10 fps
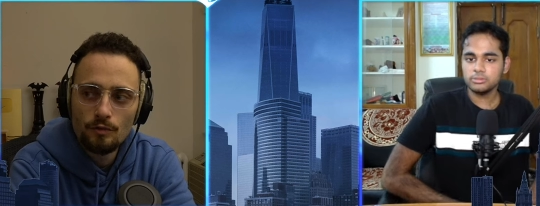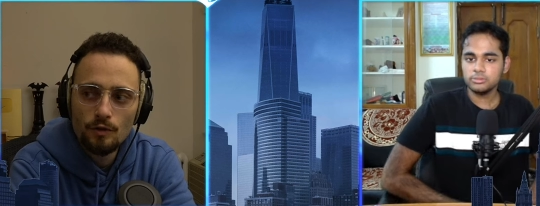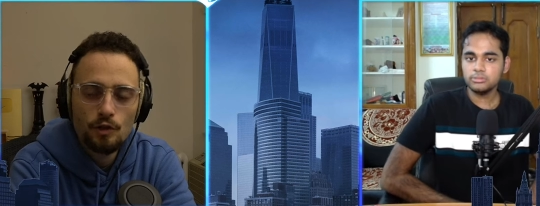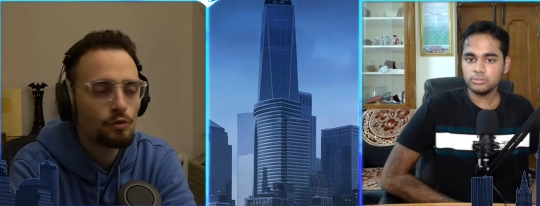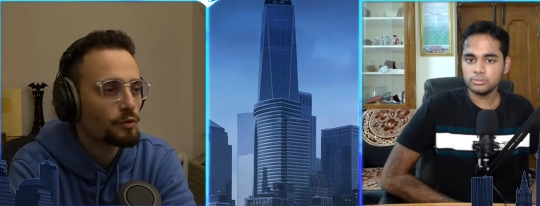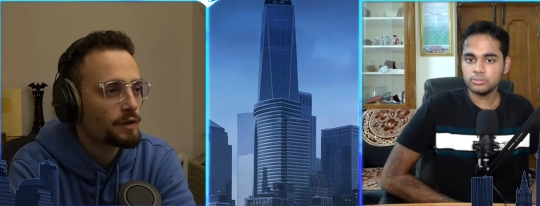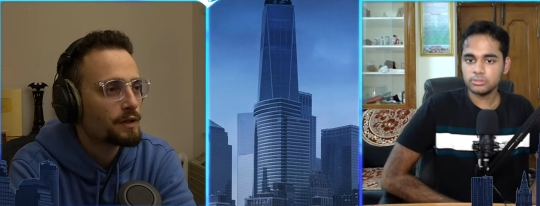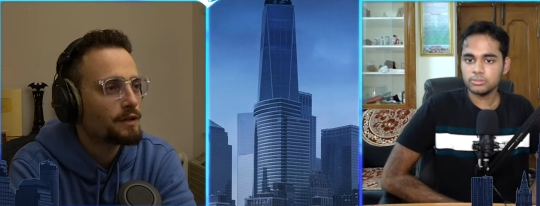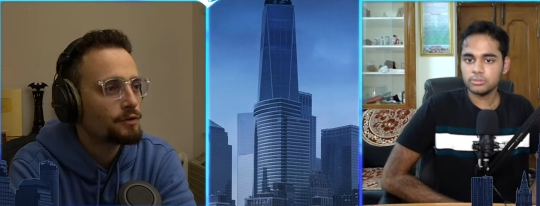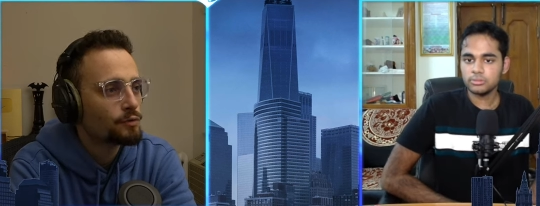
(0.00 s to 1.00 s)
Speaker 1: did you
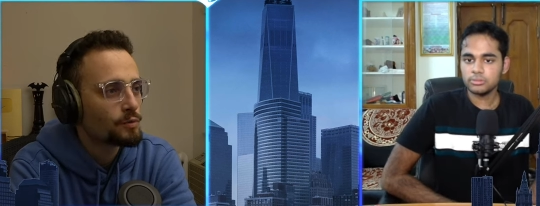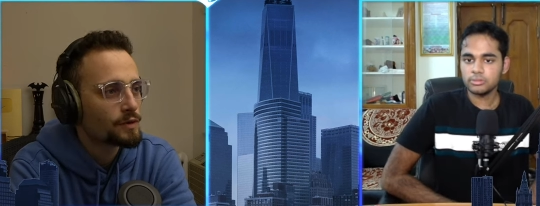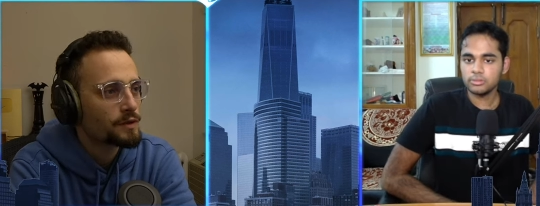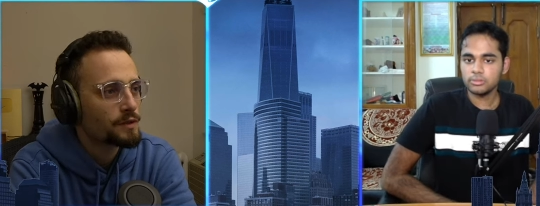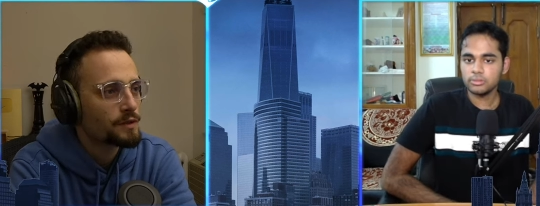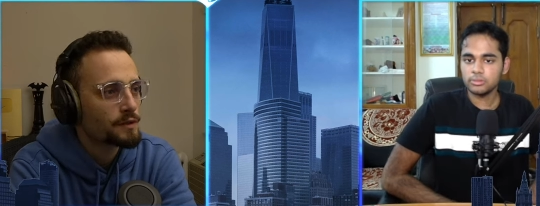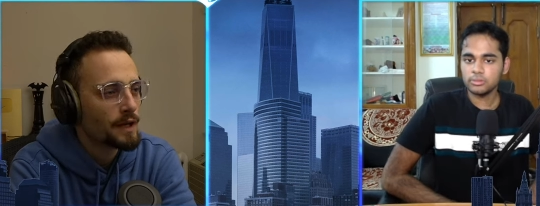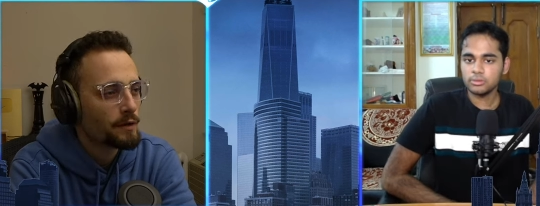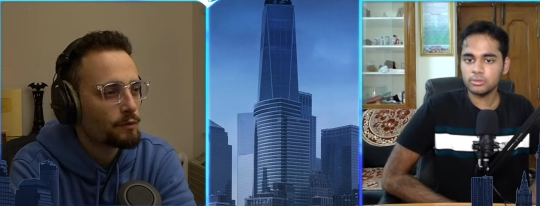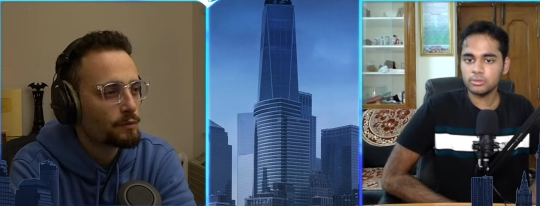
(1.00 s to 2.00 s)
think you were
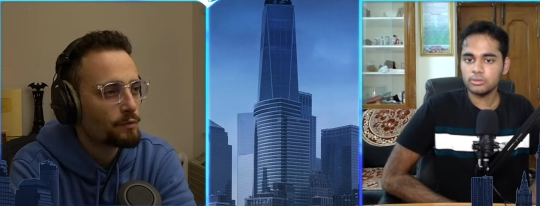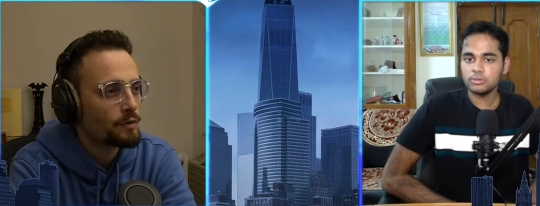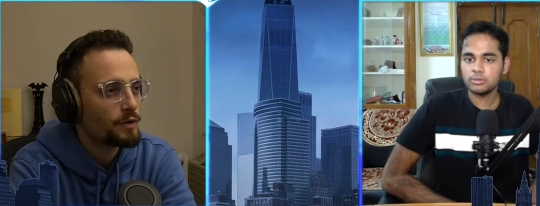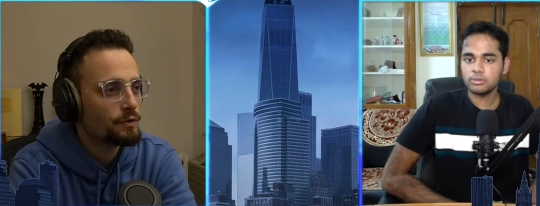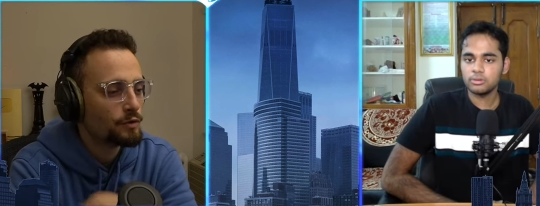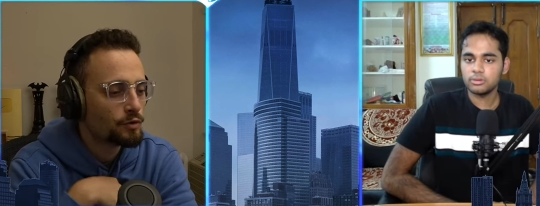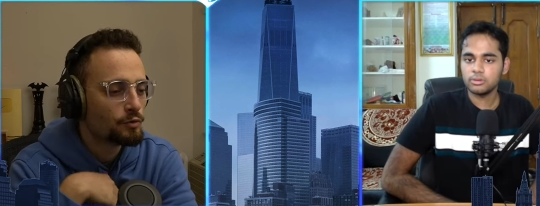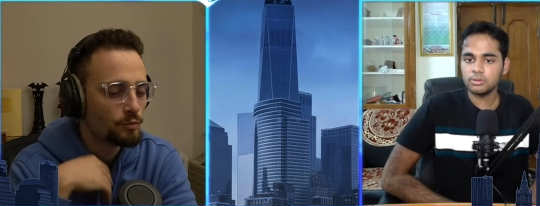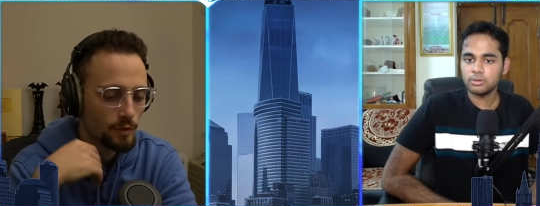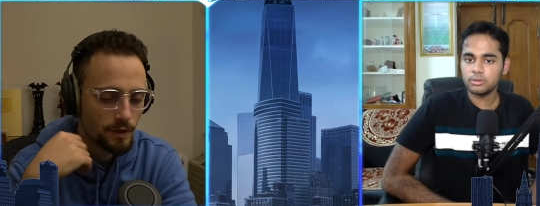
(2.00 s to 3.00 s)
like
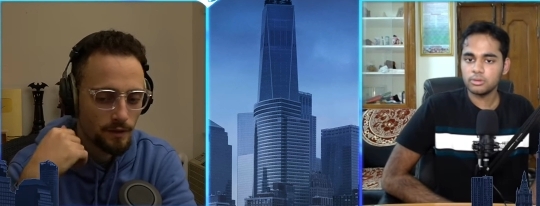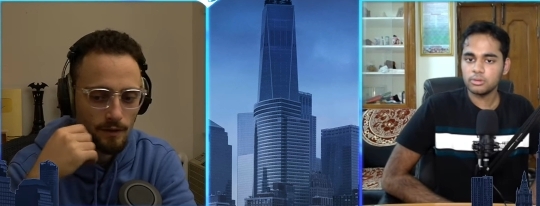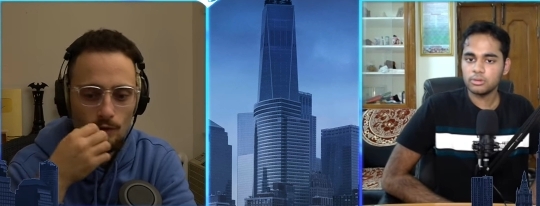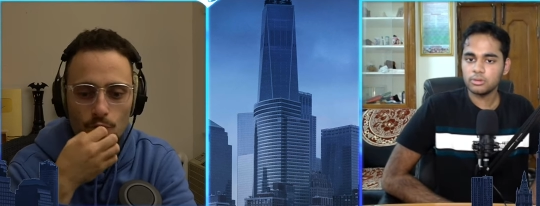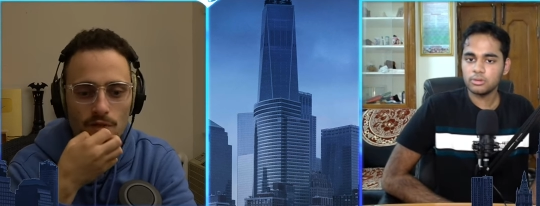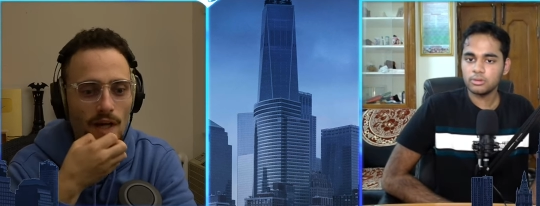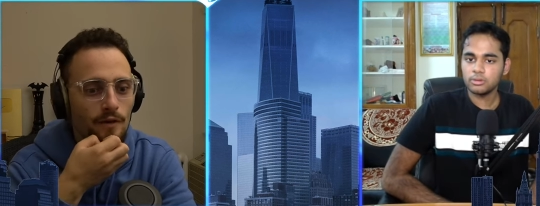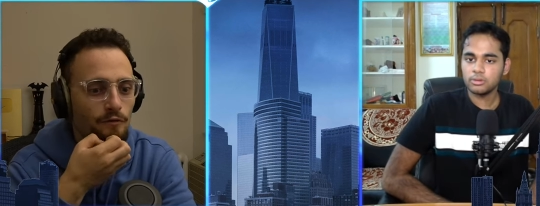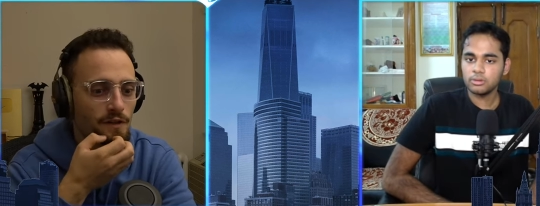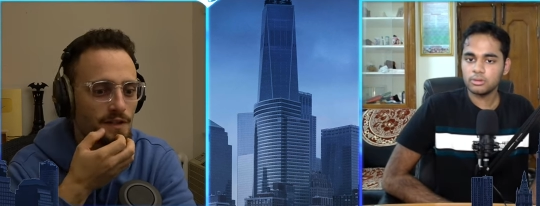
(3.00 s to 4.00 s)
you when you
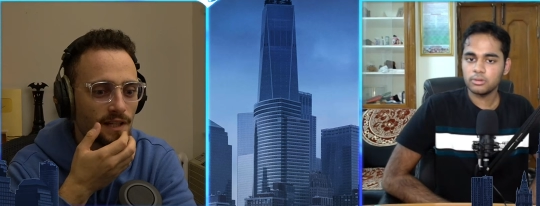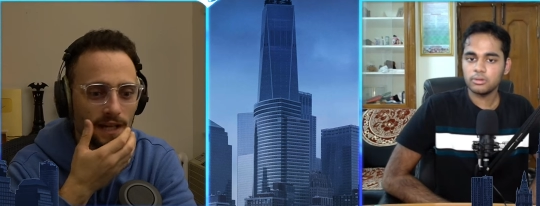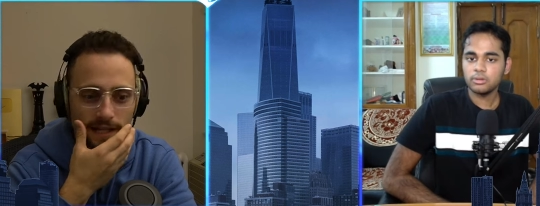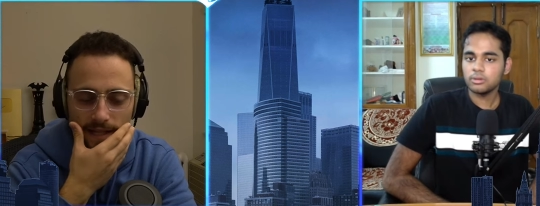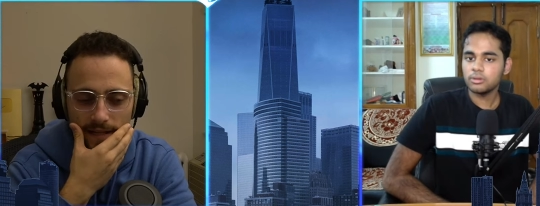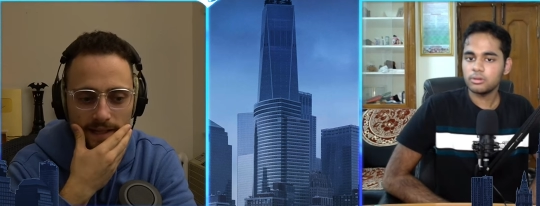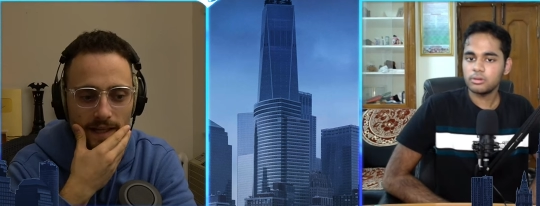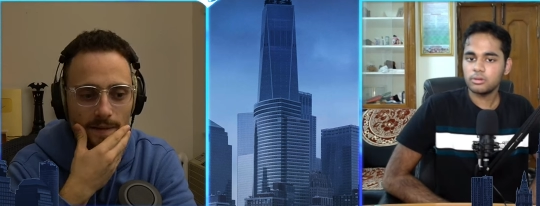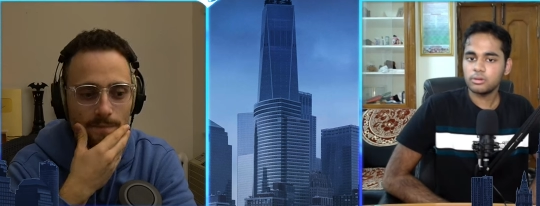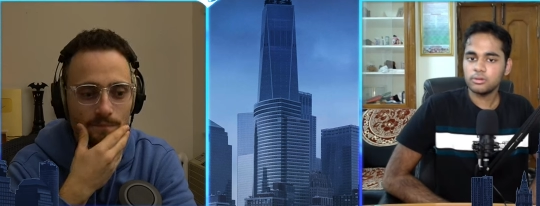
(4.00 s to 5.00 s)
sacrificed the knight in that
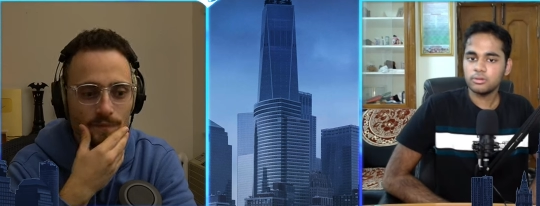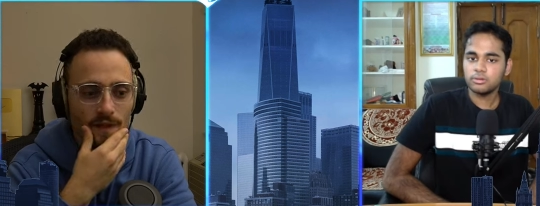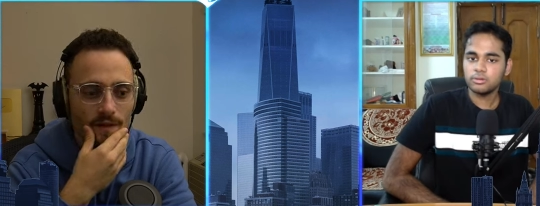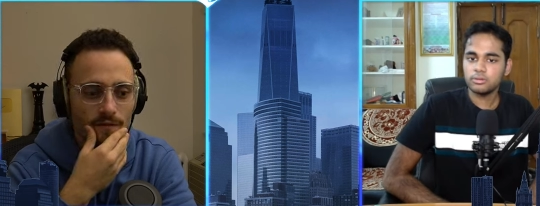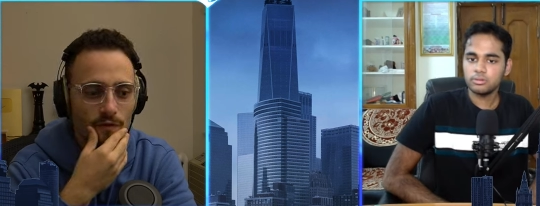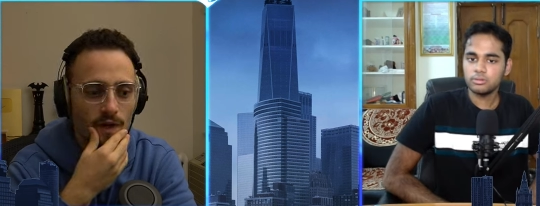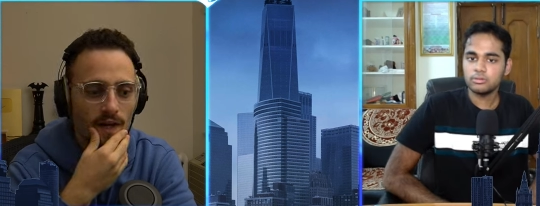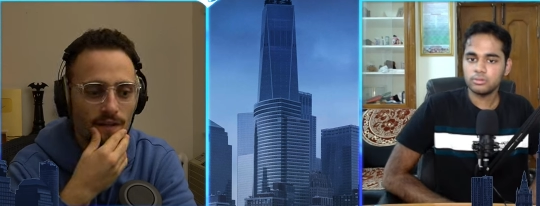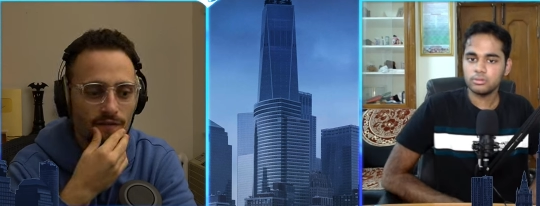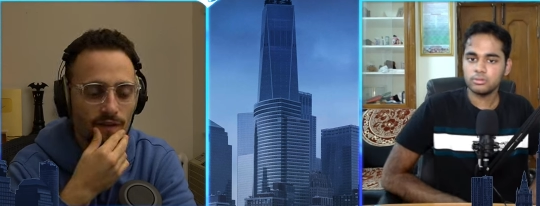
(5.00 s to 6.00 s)
game uh, for
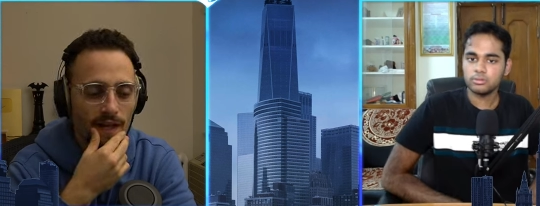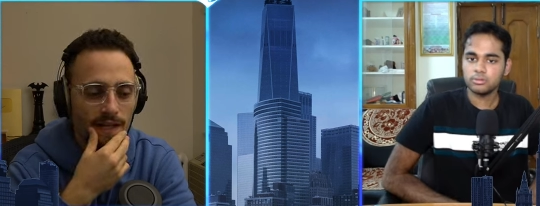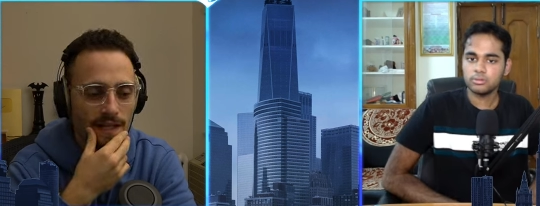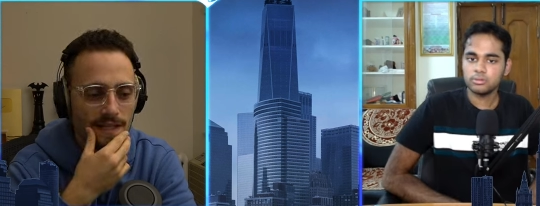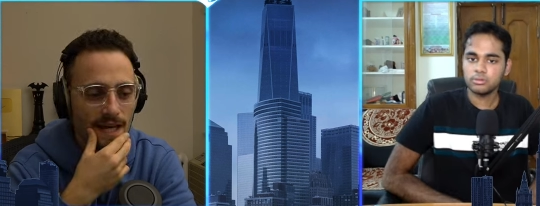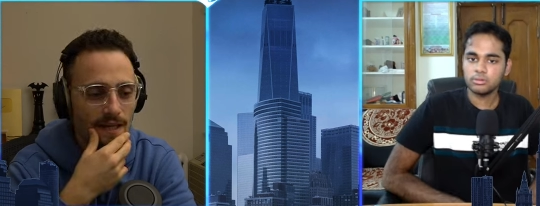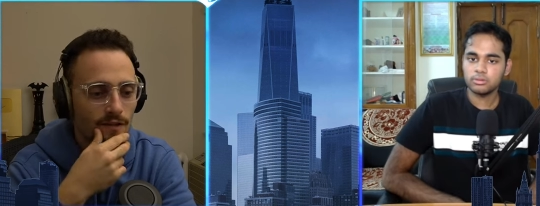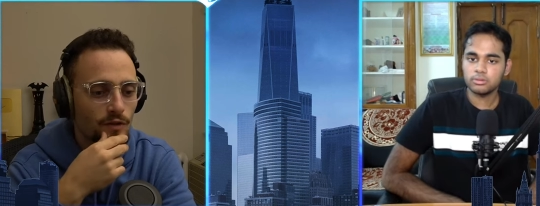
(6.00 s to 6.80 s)
kind of like an attack?